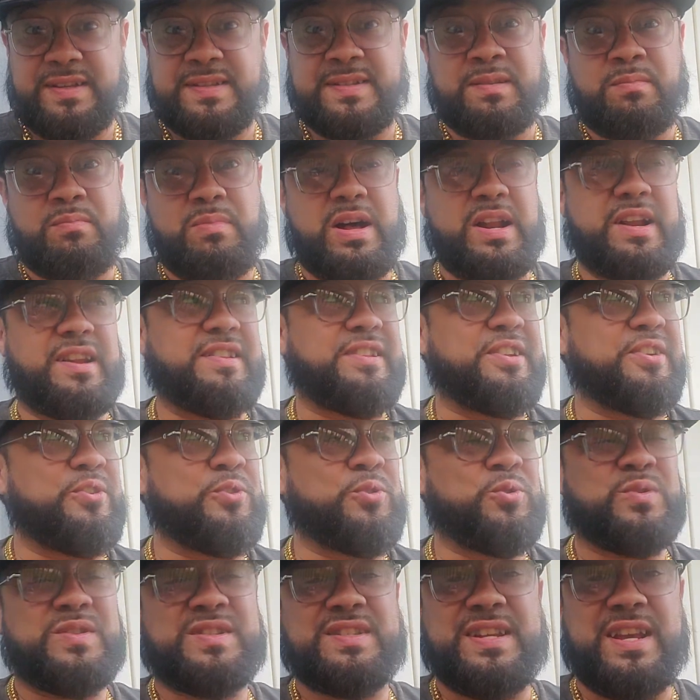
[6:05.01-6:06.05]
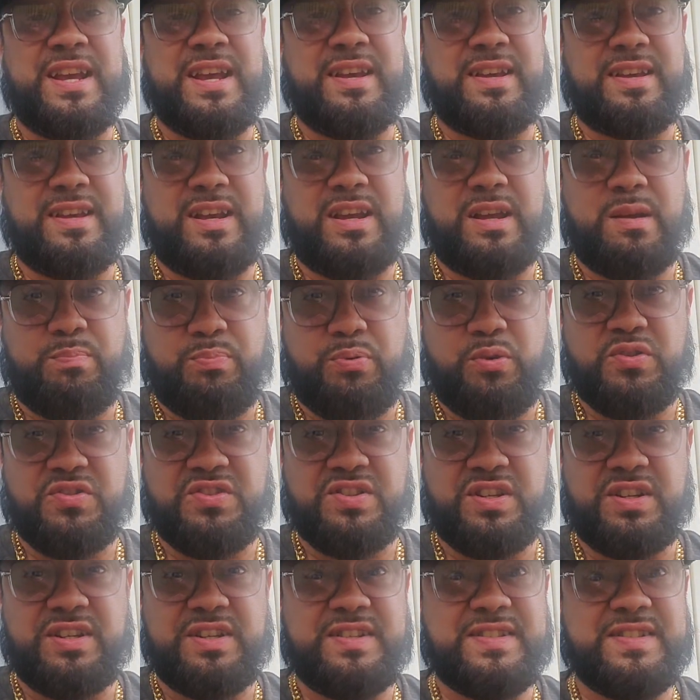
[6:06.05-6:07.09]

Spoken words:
Somebody that knows Tankhead personally.